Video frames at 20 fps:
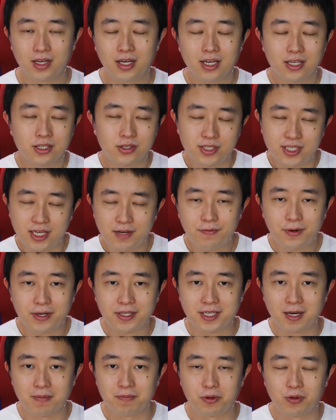So say for
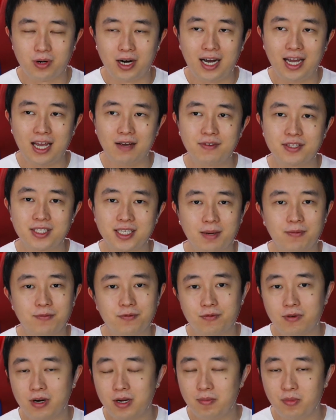example, I have a time
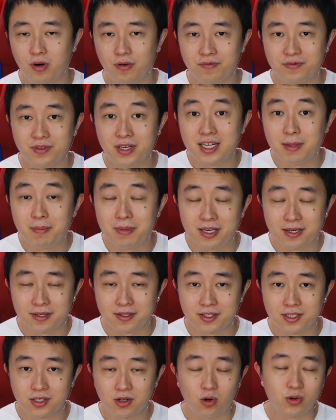frame of 30
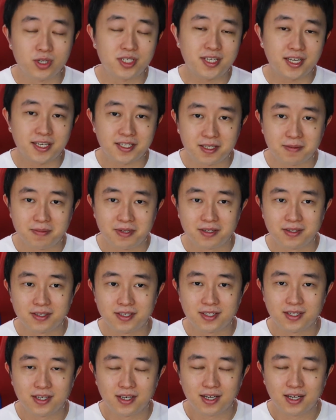minutes or 60
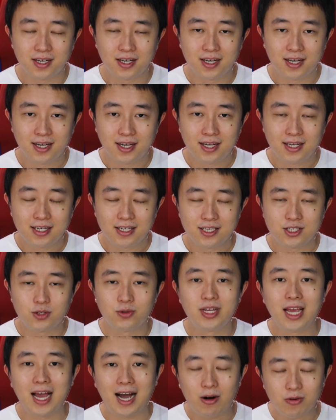minutes. So
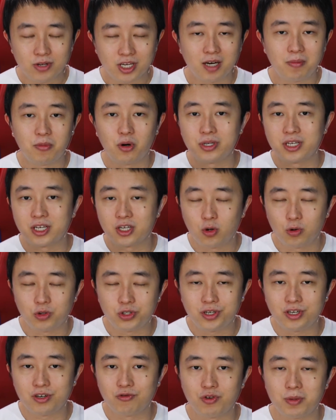the outcome or the
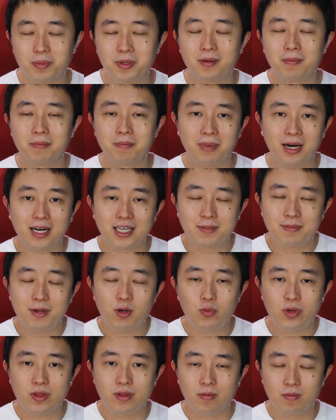coaching agreement must
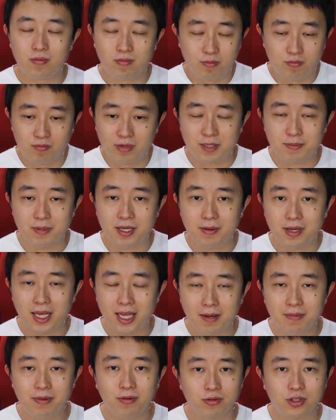be
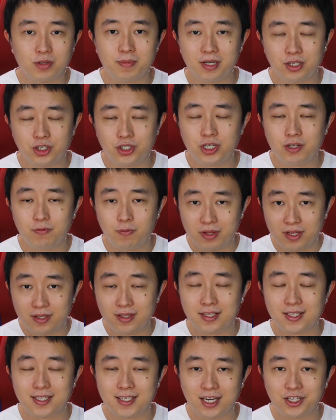able to be achieved within
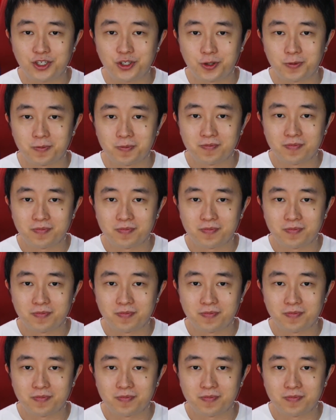that session.